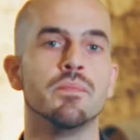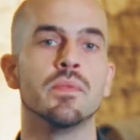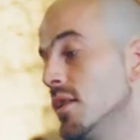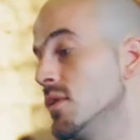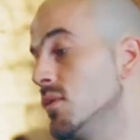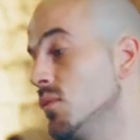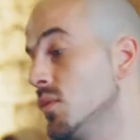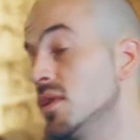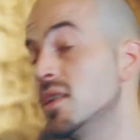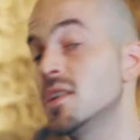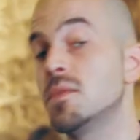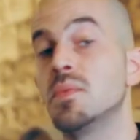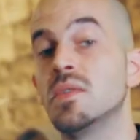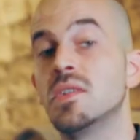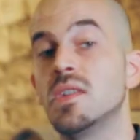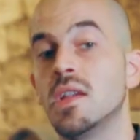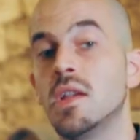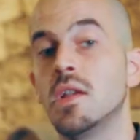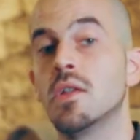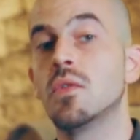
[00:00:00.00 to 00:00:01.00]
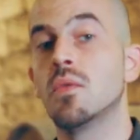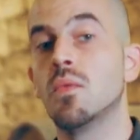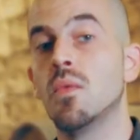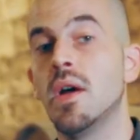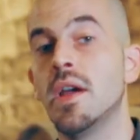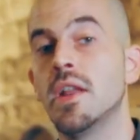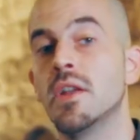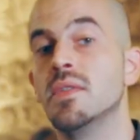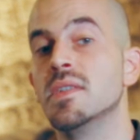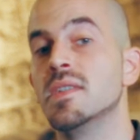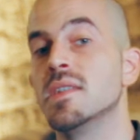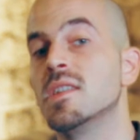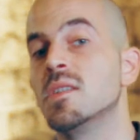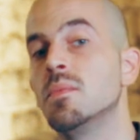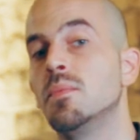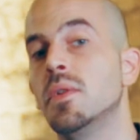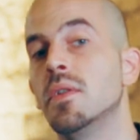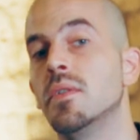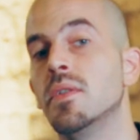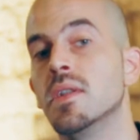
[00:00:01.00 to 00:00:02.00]
And with this particular winery's
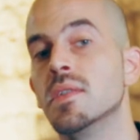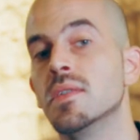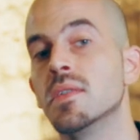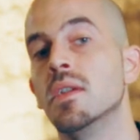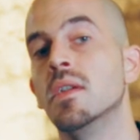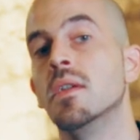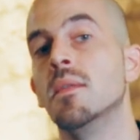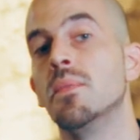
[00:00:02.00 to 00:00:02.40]
experience,